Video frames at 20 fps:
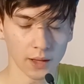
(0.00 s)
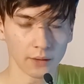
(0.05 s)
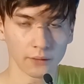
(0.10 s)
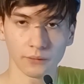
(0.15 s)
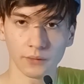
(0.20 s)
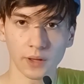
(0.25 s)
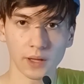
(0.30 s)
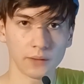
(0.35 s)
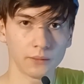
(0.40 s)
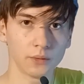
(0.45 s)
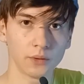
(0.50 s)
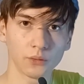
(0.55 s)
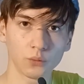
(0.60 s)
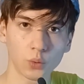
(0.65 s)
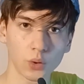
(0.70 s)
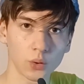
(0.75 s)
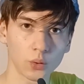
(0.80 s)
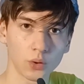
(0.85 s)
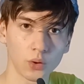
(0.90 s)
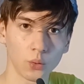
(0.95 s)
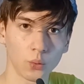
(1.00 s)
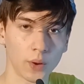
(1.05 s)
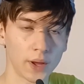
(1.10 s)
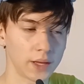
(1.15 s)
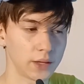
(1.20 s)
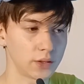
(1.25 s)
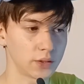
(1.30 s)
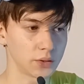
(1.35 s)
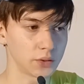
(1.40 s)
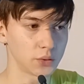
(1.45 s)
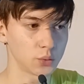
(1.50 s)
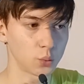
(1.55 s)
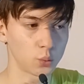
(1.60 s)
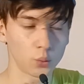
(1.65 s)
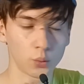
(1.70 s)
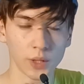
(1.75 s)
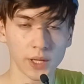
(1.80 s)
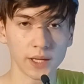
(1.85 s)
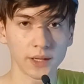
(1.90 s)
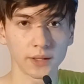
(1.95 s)
even if we were to wait just
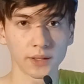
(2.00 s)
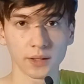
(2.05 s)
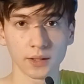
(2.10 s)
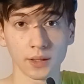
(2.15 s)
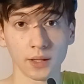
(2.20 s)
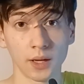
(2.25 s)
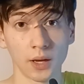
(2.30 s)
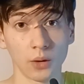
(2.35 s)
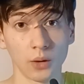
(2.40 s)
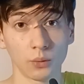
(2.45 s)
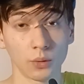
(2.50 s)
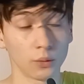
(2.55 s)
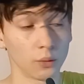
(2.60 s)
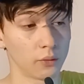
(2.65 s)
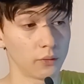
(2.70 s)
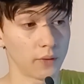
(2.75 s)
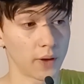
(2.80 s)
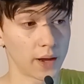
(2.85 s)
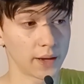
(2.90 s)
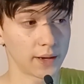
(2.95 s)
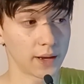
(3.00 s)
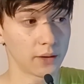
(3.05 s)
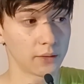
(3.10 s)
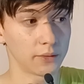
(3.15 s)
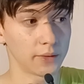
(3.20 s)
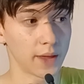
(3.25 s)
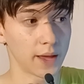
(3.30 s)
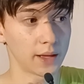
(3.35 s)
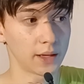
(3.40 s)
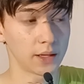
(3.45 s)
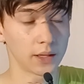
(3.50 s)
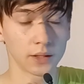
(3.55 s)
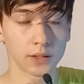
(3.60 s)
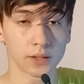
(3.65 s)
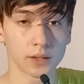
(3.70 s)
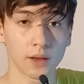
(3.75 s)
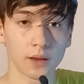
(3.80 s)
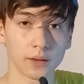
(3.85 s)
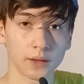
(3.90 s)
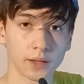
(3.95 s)
weeks, we will find out that
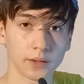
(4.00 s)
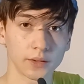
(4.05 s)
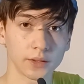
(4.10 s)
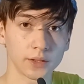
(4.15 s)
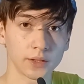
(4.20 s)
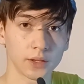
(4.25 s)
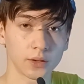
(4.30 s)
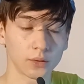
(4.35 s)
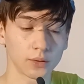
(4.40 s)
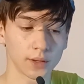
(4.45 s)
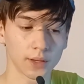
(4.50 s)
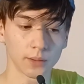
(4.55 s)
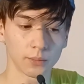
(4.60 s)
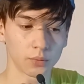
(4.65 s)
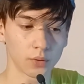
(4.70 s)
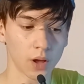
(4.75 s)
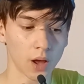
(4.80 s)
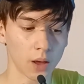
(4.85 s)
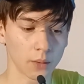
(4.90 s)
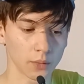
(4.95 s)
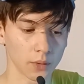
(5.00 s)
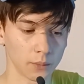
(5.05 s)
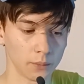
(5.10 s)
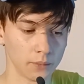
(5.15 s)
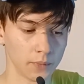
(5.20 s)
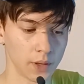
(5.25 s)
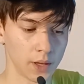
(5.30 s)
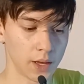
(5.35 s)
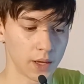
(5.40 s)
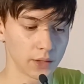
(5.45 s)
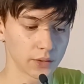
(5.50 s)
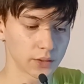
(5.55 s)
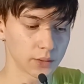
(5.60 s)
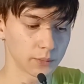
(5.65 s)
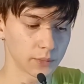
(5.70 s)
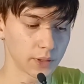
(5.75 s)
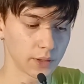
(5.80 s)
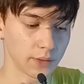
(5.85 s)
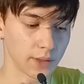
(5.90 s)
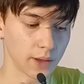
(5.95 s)
it's not necessarily a problem,
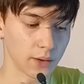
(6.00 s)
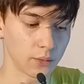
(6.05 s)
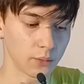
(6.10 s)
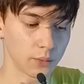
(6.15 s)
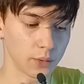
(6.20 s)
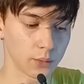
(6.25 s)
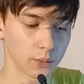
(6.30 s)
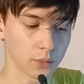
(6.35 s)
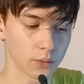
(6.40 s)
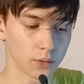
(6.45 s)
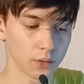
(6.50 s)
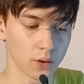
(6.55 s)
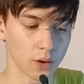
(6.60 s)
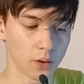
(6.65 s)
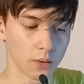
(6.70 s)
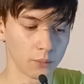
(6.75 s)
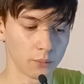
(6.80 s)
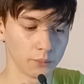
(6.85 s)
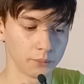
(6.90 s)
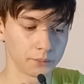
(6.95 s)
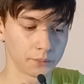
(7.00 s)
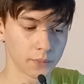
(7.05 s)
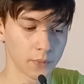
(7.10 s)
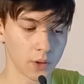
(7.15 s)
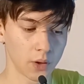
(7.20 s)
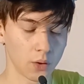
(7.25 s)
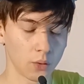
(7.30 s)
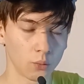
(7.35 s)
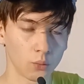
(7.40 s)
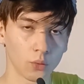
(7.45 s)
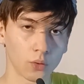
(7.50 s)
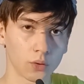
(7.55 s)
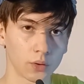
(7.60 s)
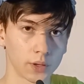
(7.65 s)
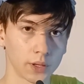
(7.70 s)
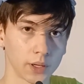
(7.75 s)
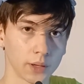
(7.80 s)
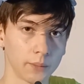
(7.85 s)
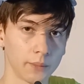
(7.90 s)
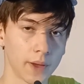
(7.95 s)
something that we were
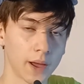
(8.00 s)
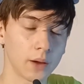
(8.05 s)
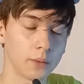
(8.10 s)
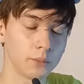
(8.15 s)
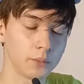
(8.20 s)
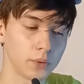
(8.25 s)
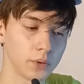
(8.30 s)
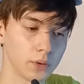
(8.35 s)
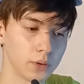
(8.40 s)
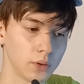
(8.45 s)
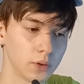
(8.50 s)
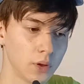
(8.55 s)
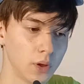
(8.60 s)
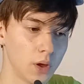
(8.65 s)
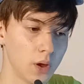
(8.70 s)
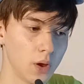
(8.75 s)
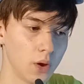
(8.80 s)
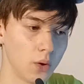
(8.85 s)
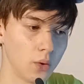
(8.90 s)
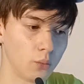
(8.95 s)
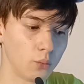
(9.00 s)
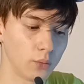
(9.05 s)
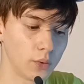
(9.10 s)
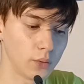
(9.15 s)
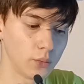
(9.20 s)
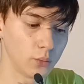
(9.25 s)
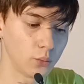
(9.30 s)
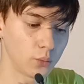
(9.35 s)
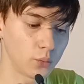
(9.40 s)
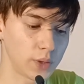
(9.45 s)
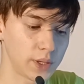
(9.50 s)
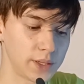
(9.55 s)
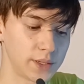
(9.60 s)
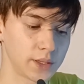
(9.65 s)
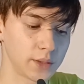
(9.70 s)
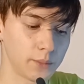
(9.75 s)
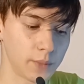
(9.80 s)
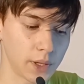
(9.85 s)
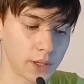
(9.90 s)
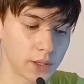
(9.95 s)
worrying about. But when we
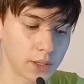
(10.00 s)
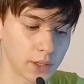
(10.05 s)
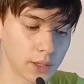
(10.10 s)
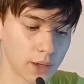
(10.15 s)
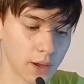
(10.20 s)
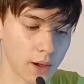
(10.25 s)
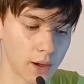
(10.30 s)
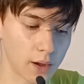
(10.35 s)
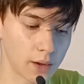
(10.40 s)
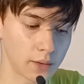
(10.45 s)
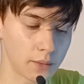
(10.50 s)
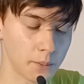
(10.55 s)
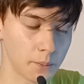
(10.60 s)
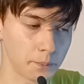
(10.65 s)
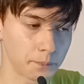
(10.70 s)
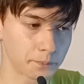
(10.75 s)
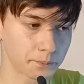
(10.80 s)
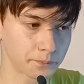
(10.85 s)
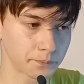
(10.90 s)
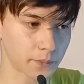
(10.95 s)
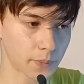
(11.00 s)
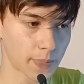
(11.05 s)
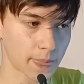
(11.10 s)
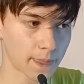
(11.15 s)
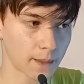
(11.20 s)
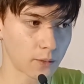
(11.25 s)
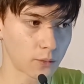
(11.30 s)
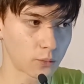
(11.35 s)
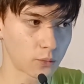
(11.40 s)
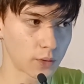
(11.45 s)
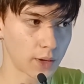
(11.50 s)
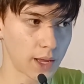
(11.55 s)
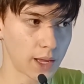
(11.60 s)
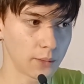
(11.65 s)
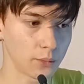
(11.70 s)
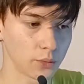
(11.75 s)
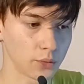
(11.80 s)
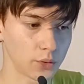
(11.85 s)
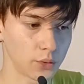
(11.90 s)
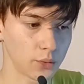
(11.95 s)
submit to God, we're
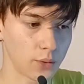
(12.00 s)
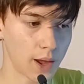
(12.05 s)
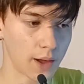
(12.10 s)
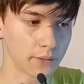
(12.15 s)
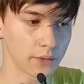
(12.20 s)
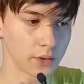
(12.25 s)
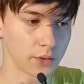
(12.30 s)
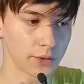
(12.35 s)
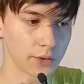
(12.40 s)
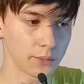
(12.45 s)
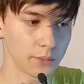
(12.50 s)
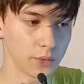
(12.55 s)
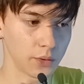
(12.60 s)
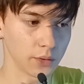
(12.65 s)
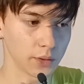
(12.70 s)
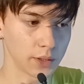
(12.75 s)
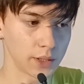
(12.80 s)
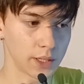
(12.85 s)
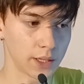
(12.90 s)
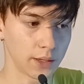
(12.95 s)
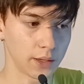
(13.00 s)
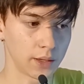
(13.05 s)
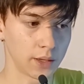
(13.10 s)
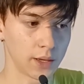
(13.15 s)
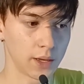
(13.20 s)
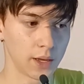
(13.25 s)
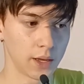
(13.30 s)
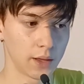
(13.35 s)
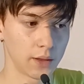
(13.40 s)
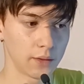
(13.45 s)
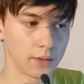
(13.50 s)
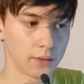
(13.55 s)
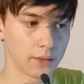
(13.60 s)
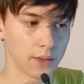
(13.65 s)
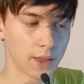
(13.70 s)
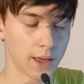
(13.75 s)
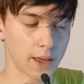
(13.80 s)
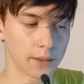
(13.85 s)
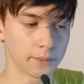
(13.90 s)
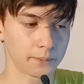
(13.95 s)
able to have the humility
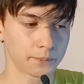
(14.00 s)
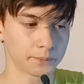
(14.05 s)
that